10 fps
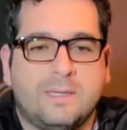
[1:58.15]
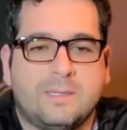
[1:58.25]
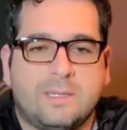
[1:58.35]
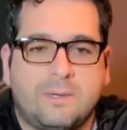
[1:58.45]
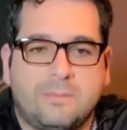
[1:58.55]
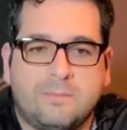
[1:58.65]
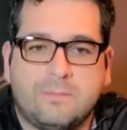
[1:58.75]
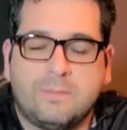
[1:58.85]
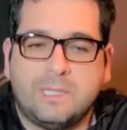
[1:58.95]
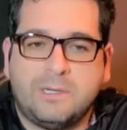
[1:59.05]
So
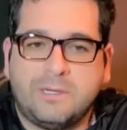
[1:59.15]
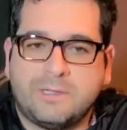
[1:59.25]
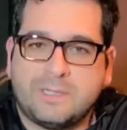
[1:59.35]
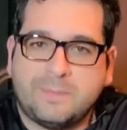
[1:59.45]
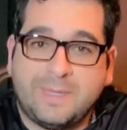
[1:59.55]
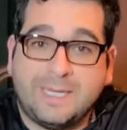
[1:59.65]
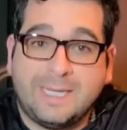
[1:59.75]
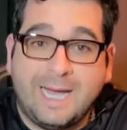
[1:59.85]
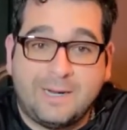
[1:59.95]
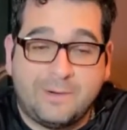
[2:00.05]
logos is a big
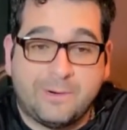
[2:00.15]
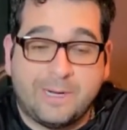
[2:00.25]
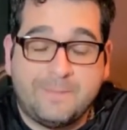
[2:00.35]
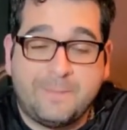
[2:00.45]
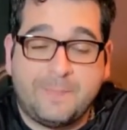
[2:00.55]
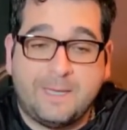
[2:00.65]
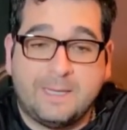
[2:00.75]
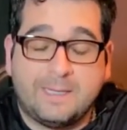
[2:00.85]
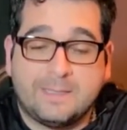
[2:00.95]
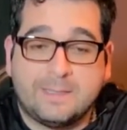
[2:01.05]
category,
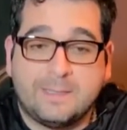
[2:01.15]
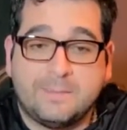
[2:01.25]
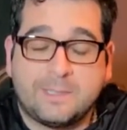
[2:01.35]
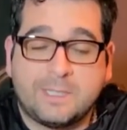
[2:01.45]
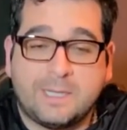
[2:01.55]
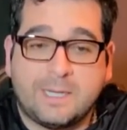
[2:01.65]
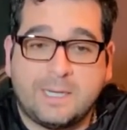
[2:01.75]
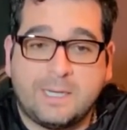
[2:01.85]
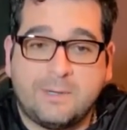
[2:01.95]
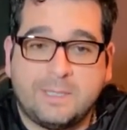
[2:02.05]
and I'm just going to
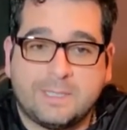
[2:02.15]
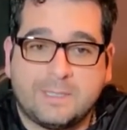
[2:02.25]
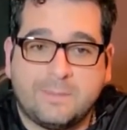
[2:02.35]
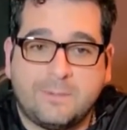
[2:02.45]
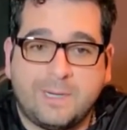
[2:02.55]
kind of go into some